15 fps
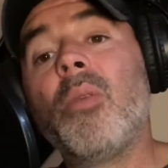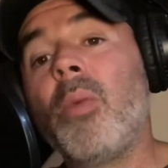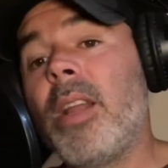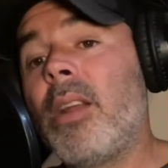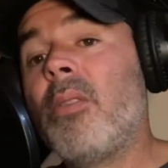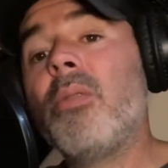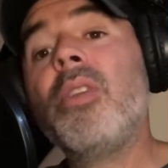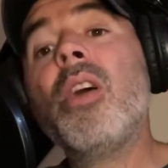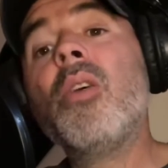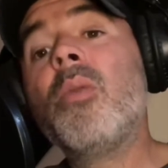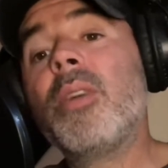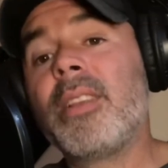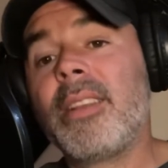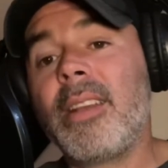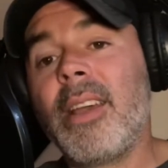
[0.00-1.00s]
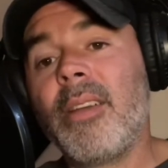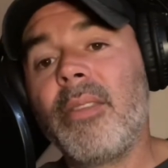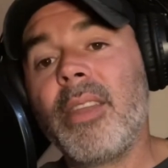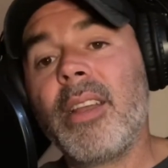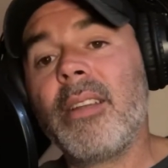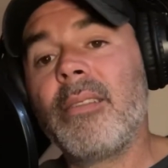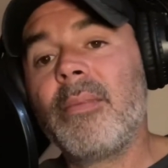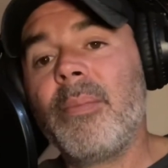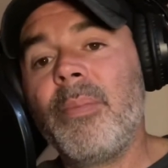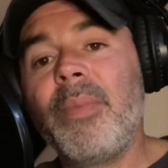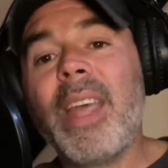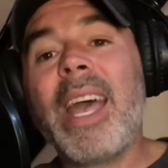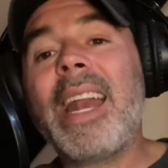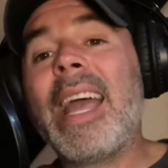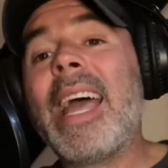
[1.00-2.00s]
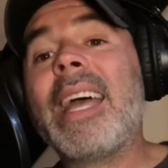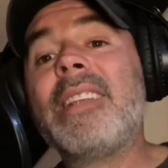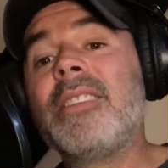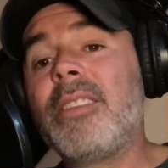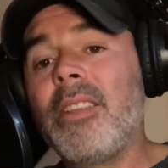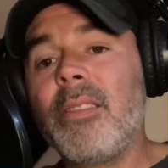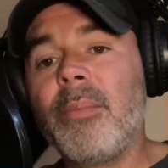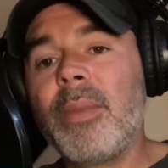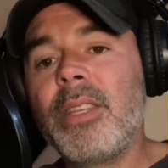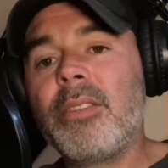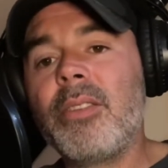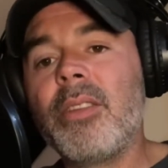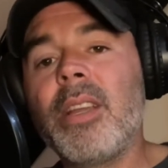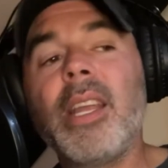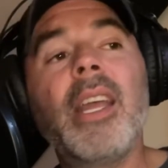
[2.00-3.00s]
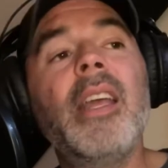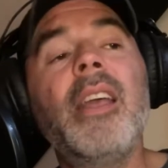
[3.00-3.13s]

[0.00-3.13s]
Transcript: We don't know what's down there. That adds to the mystery.